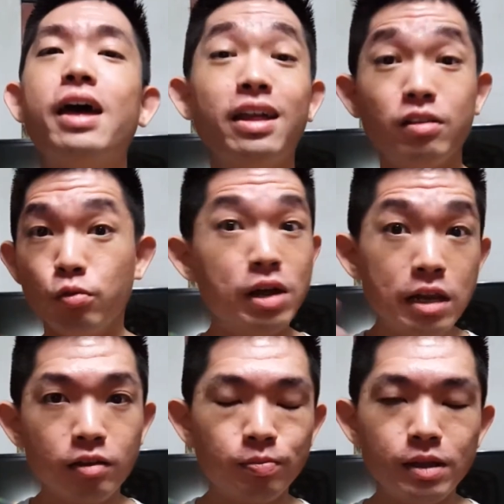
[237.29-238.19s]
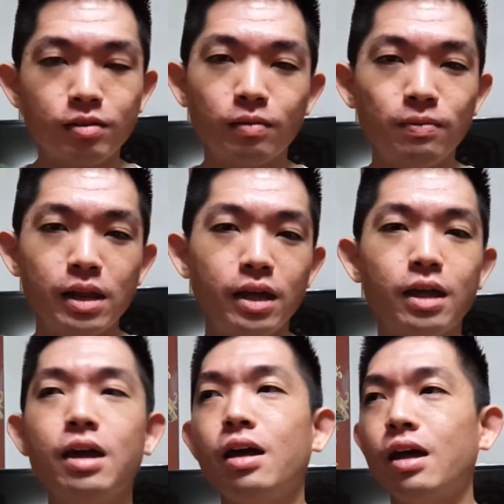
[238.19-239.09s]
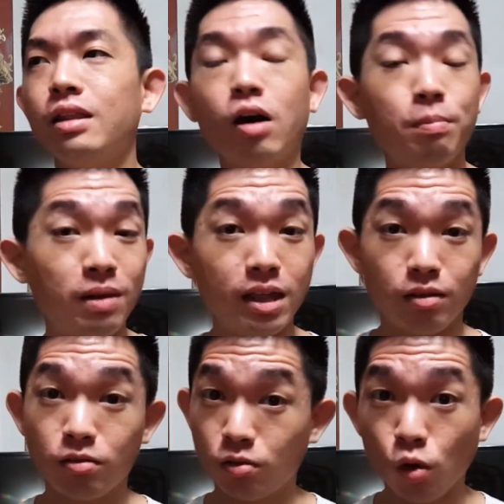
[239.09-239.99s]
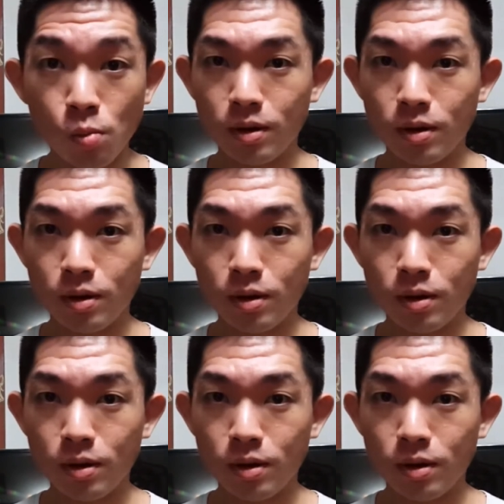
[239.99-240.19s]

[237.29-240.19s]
and it really speeds up play. And now I play it so